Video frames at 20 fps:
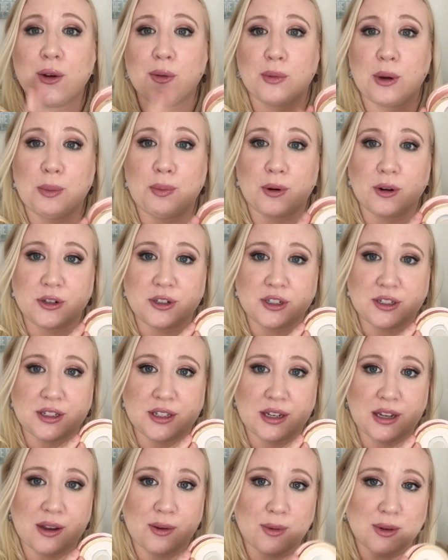
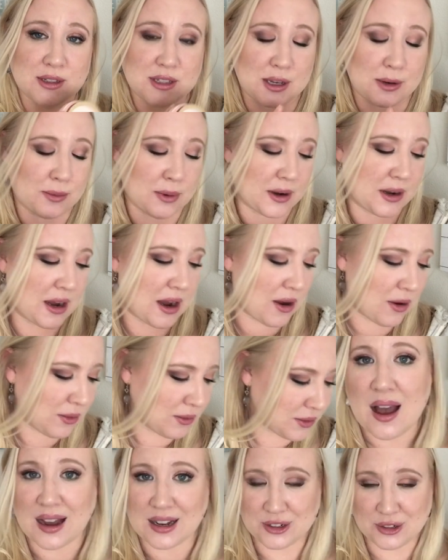repurchasing it once I run out.
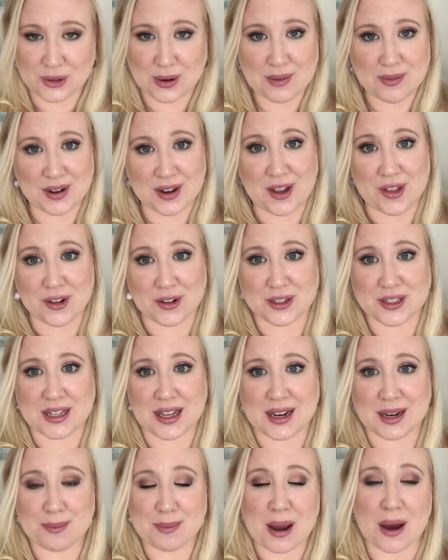I do have another
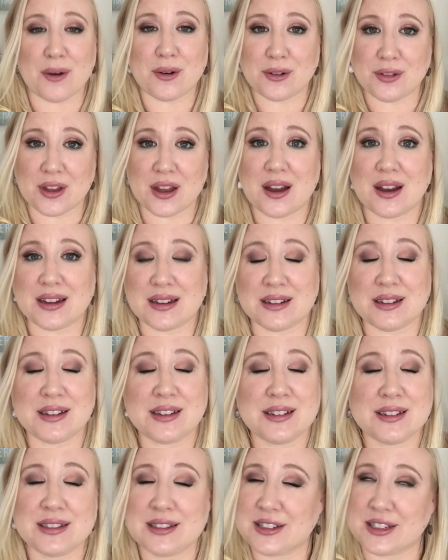setting powder that I
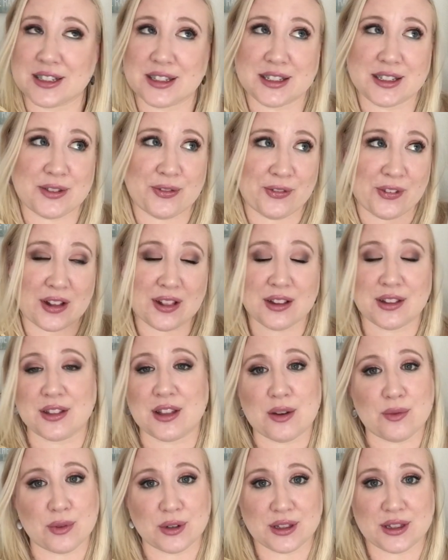just fell in
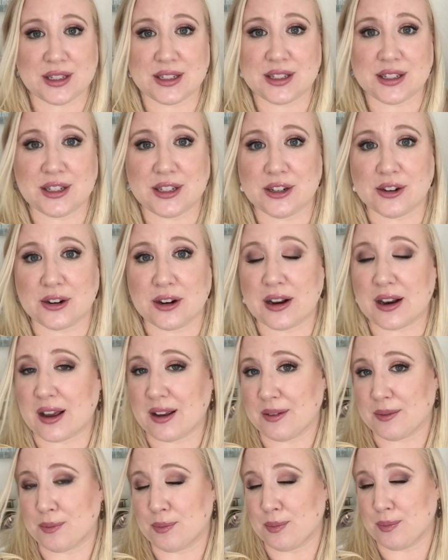love with this year and
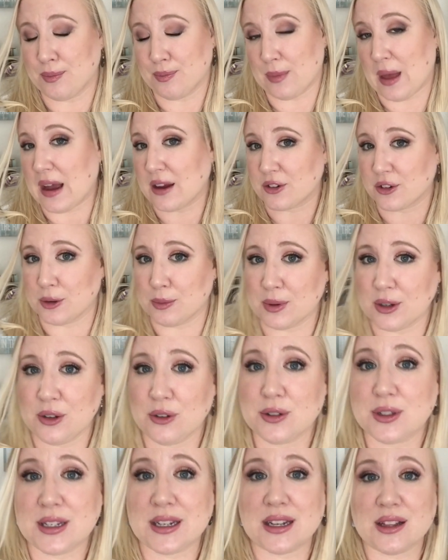I actually been
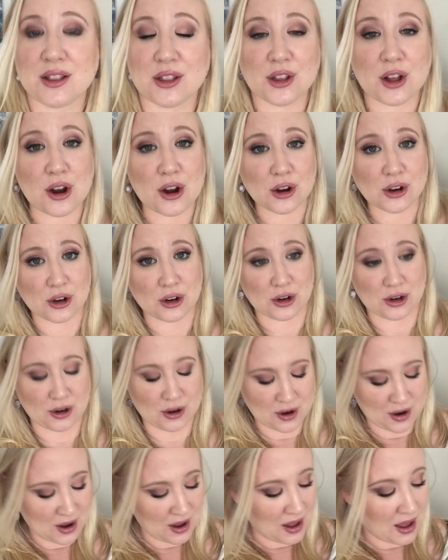using it
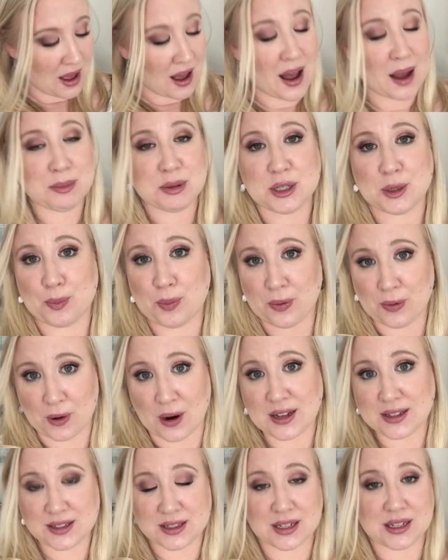longer. I'm
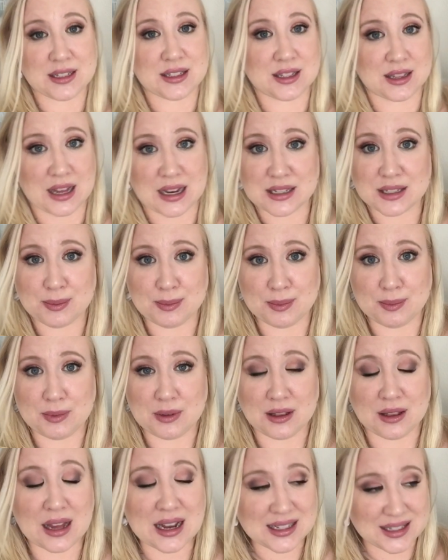surprised that it's last,
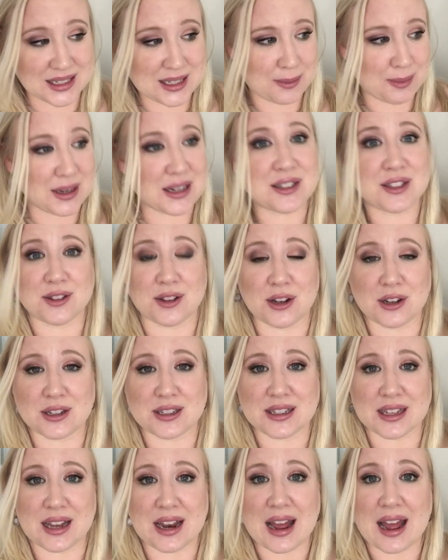lasted me as long
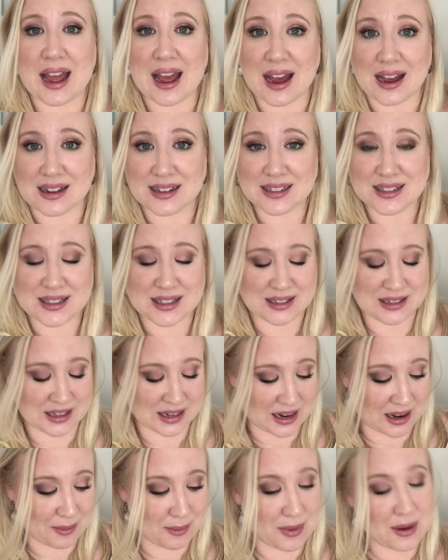as it has,
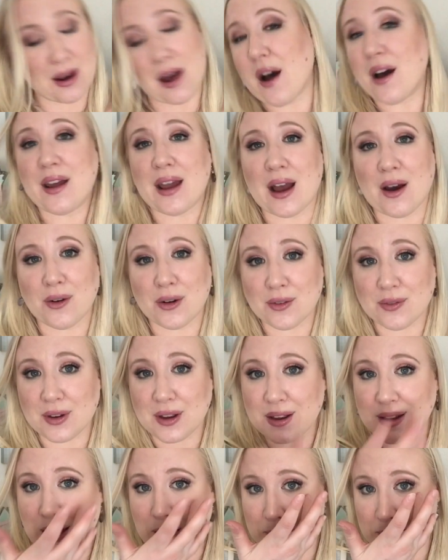that I'm not out of
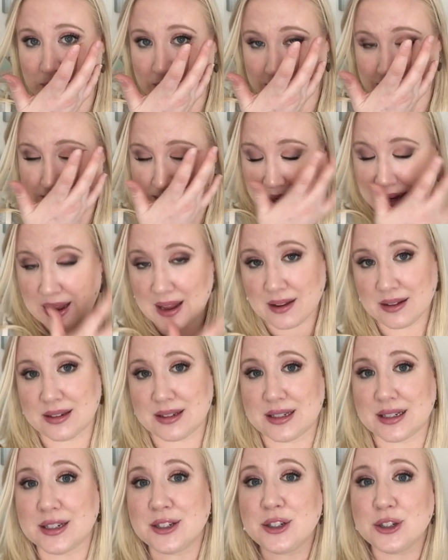it yet because I
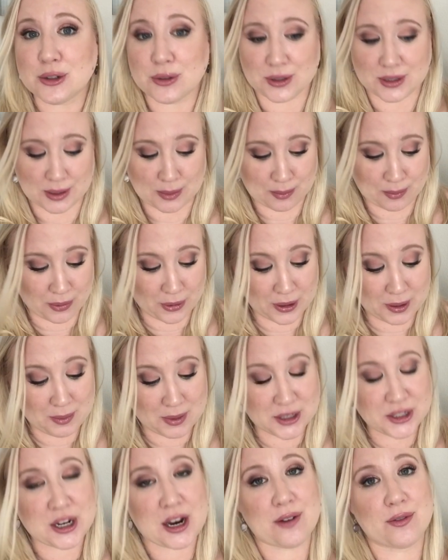did use it pretty
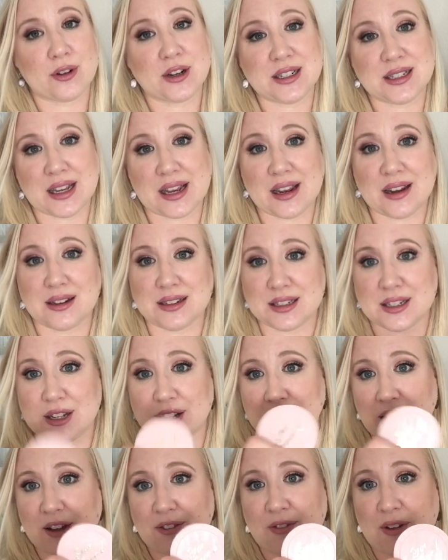much every day
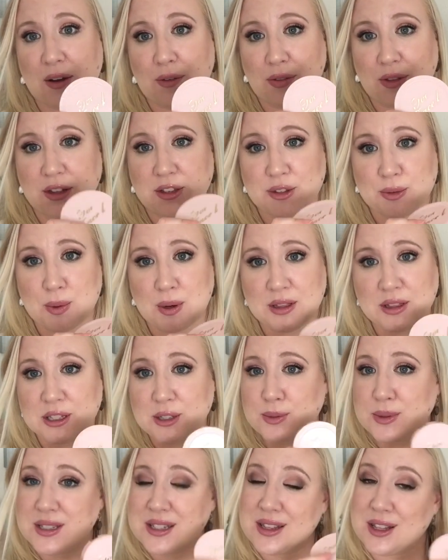until I found this one.
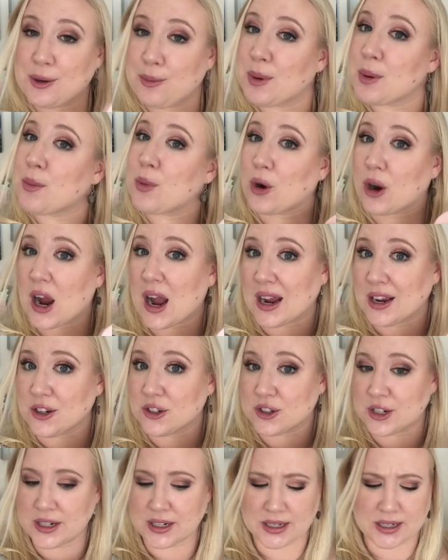This one's a little bit more
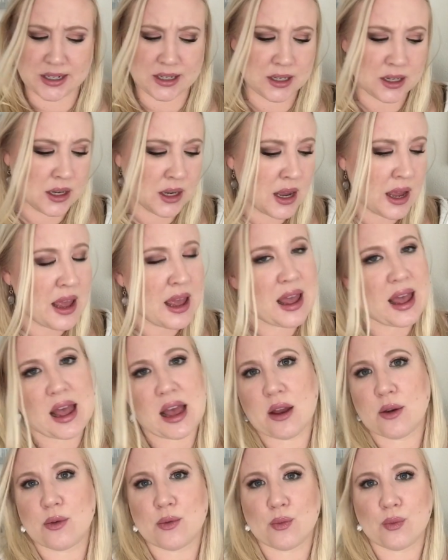hydrating
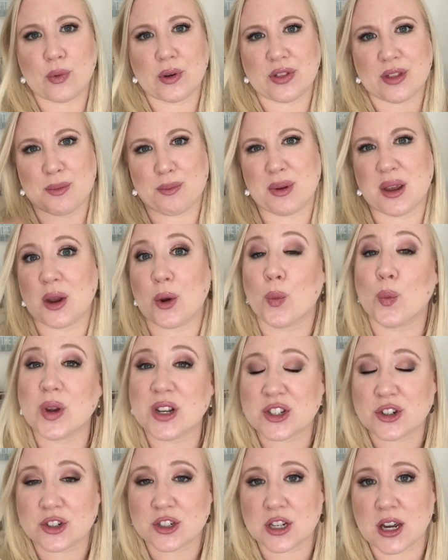and with it being
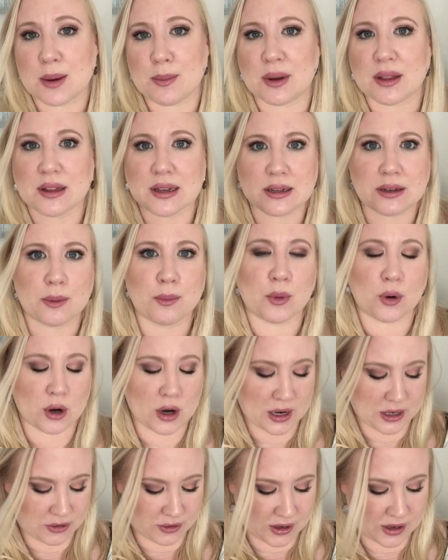wintertime, I like a more
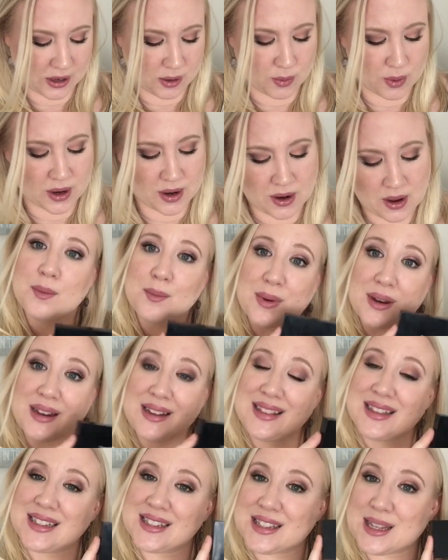hydrating one. But
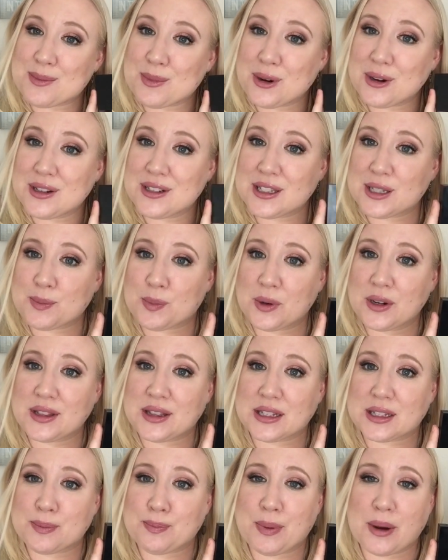in the summer and
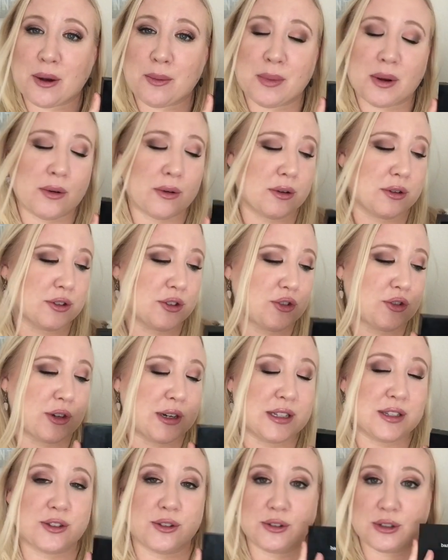spring, this Bare Minerals
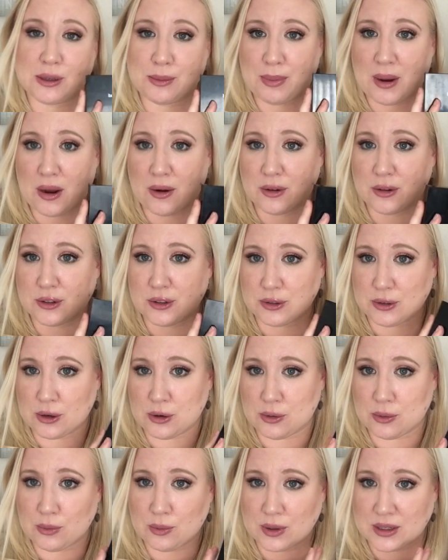Translucent Powder
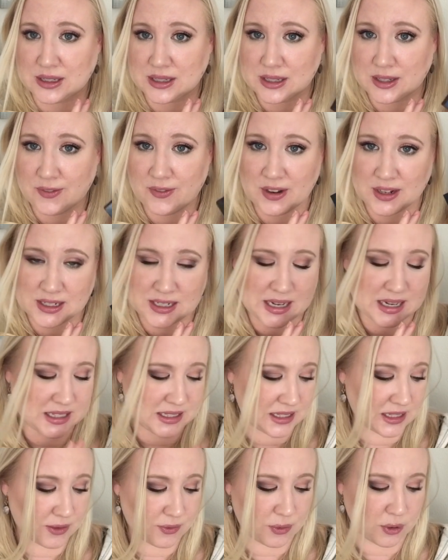Duo was
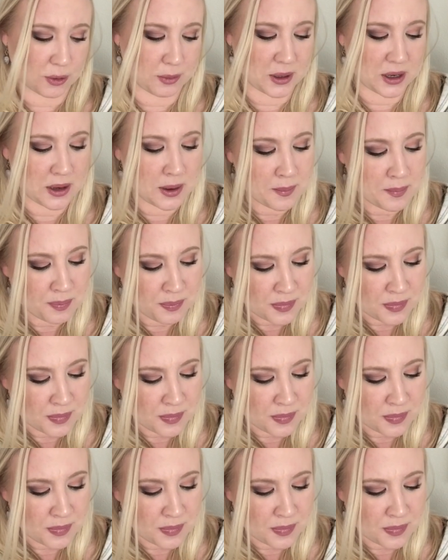fantastic for me.